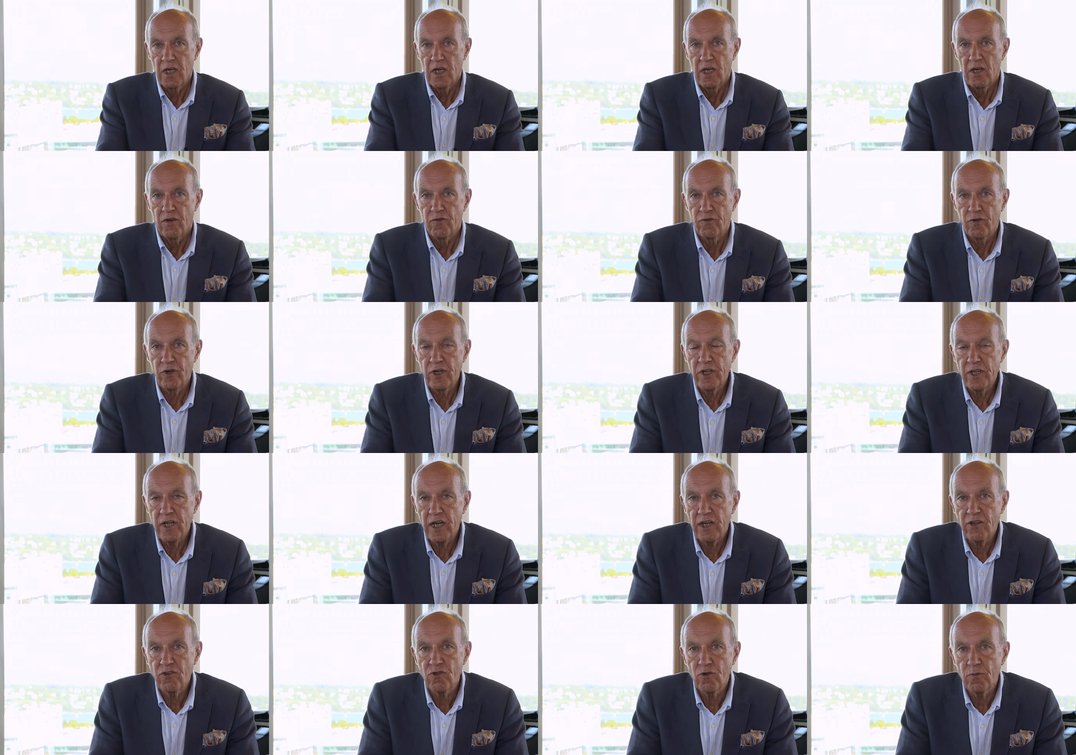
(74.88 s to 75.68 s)
For
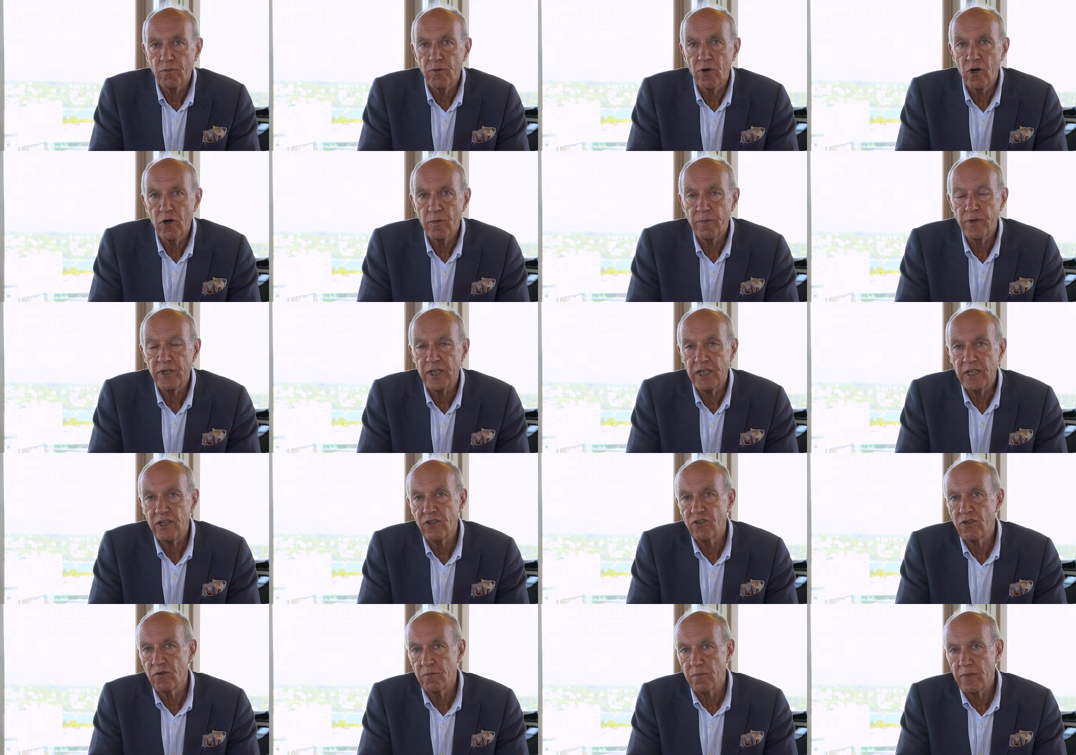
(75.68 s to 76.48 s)
intellectual property
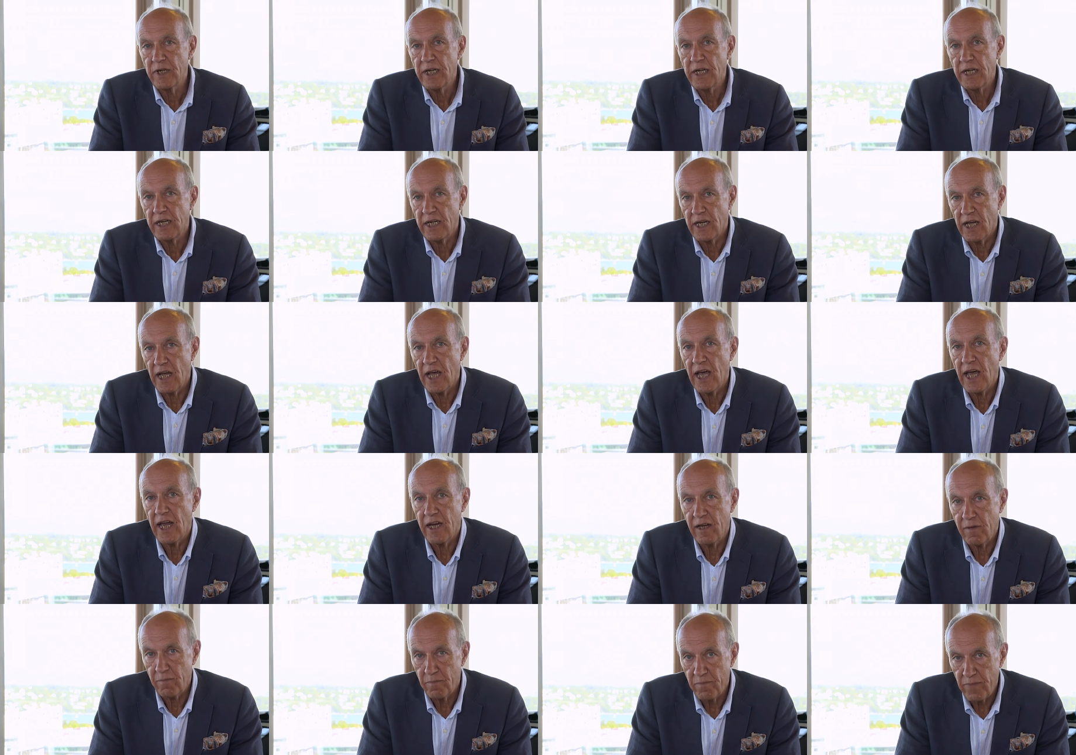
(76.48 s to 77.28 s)
to be
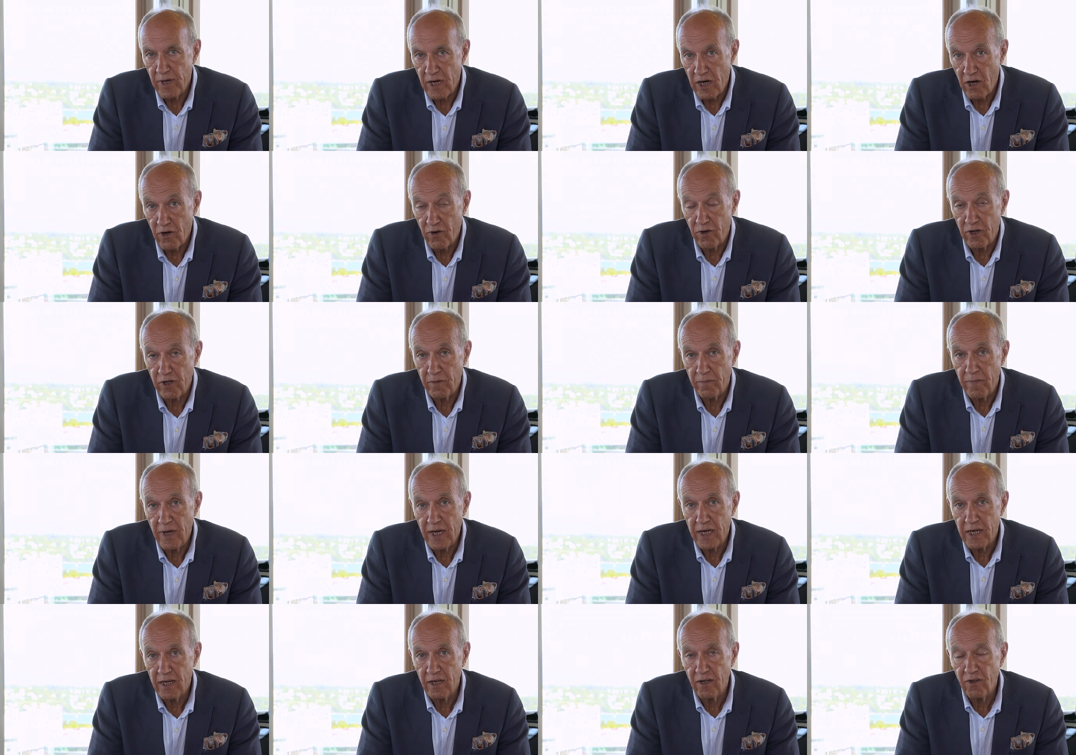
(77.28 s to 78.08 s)
an empowering
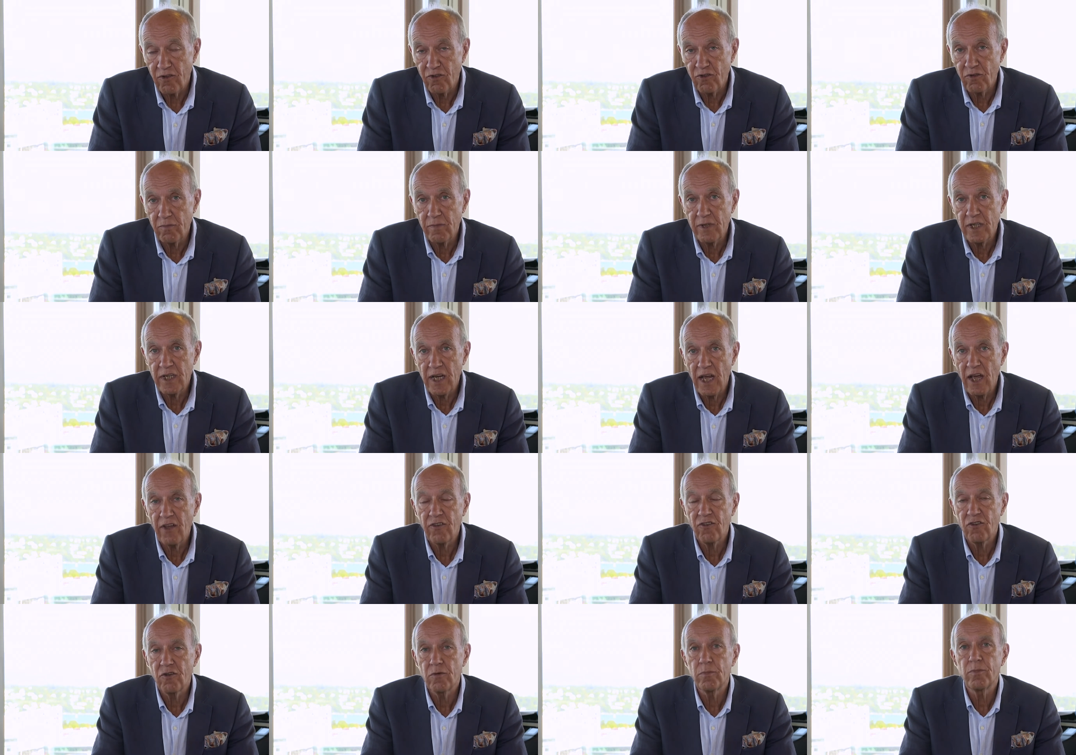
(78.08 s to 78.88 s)
mechanism, it
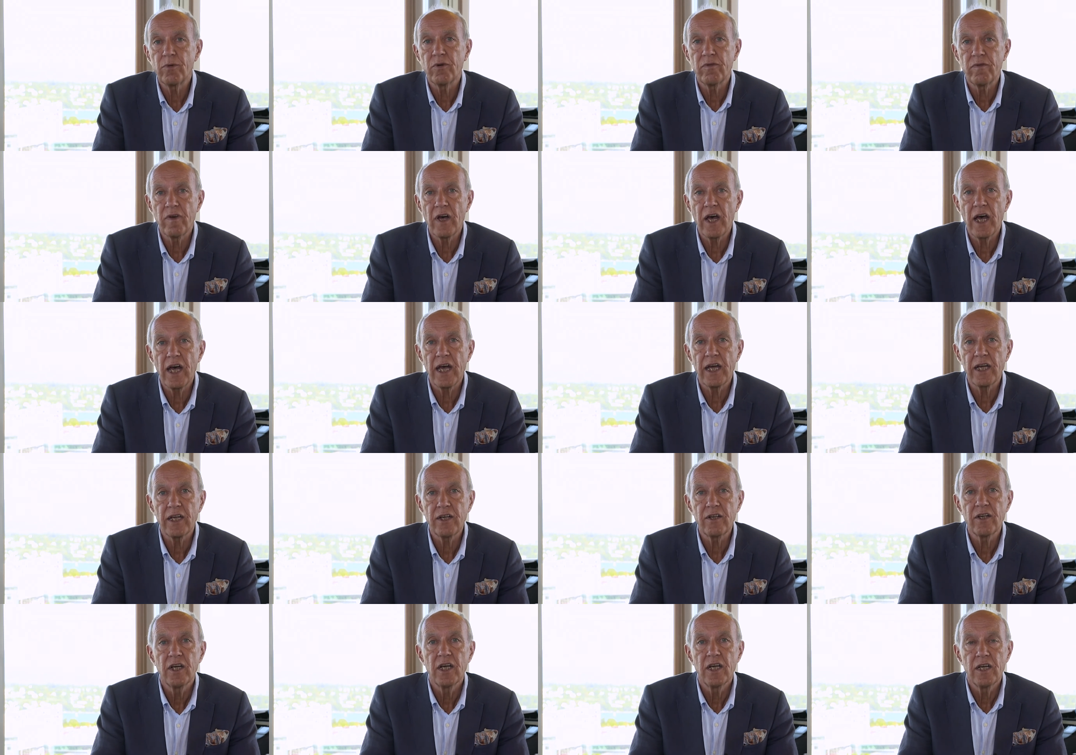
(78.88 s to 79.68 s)
has to
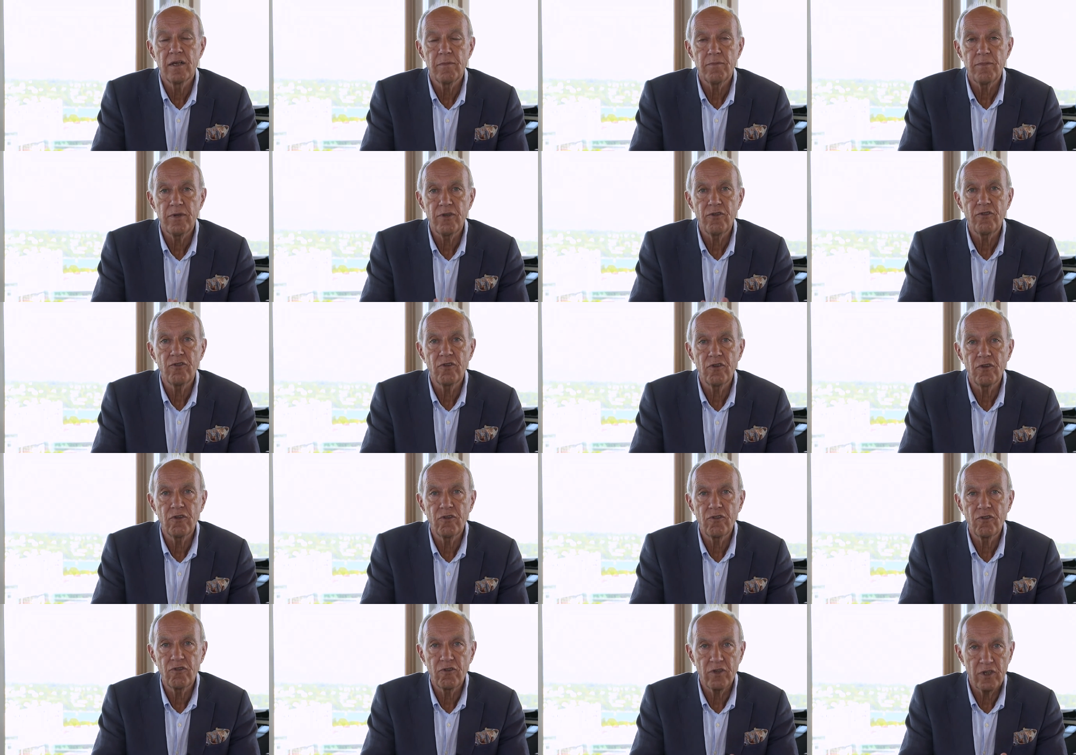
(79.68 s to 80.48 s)
provide
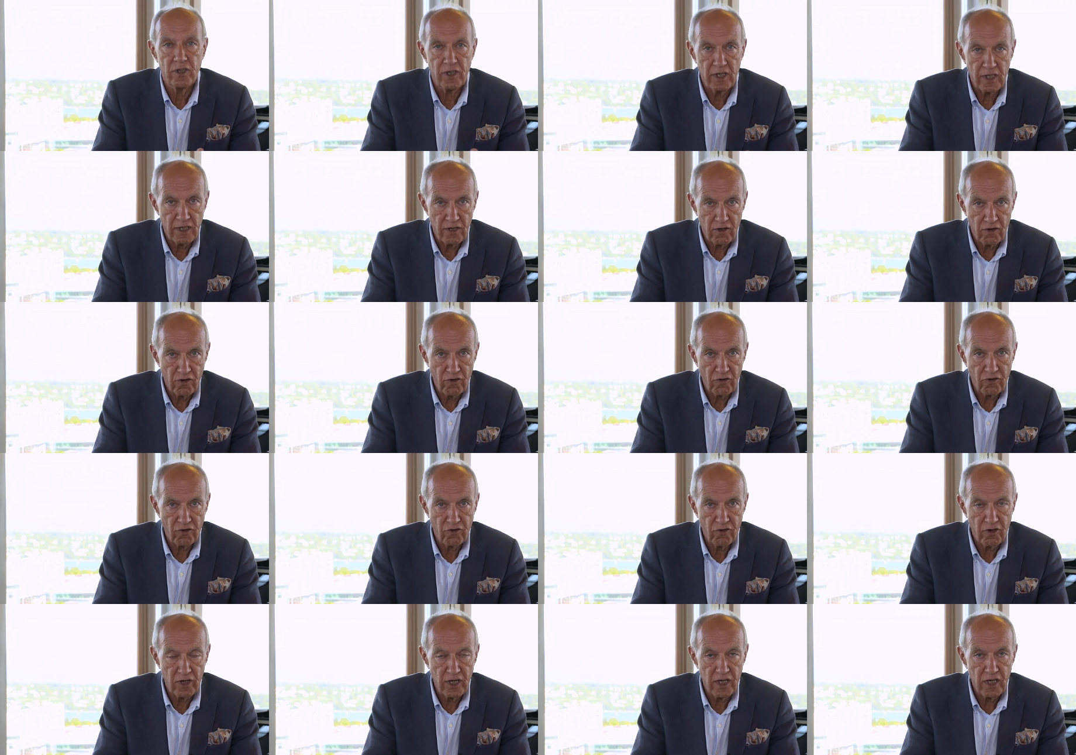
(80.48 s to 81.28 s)
business and
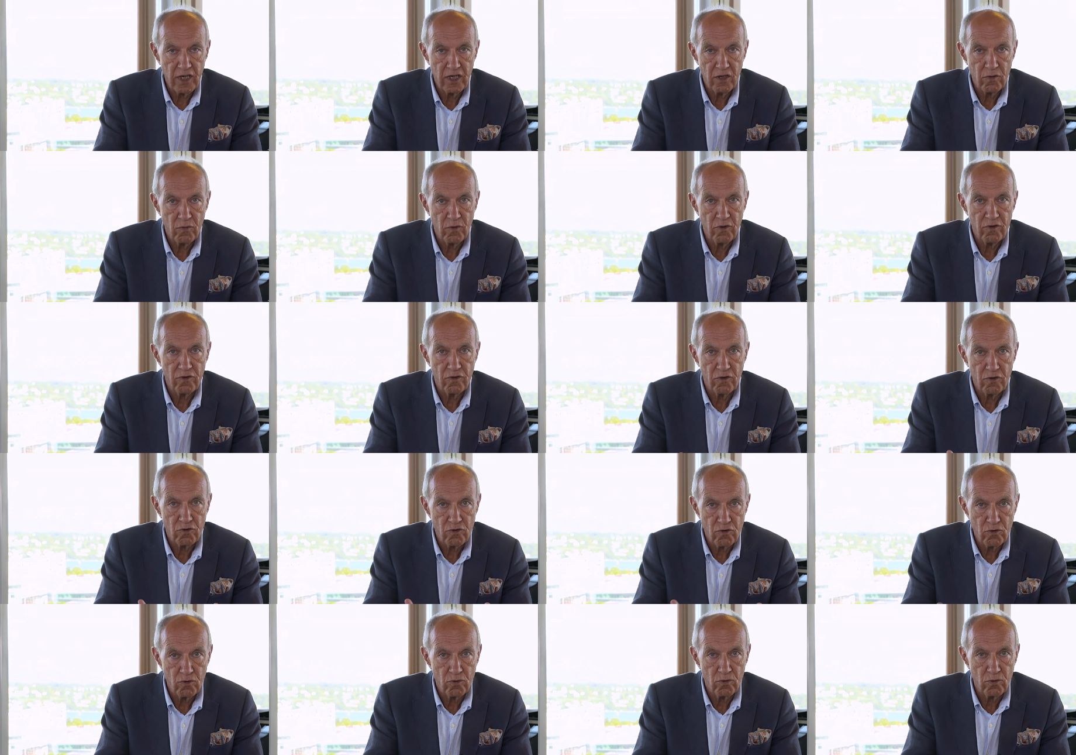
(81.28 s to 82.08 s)
industry with the
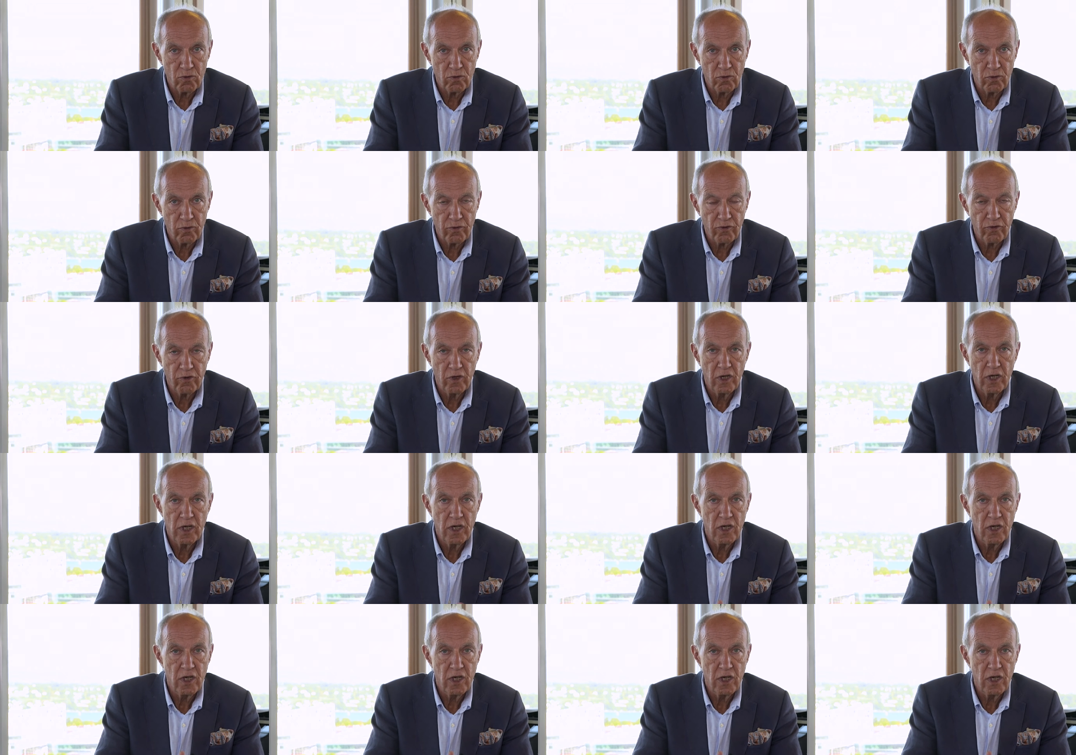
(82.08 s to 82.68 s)
tools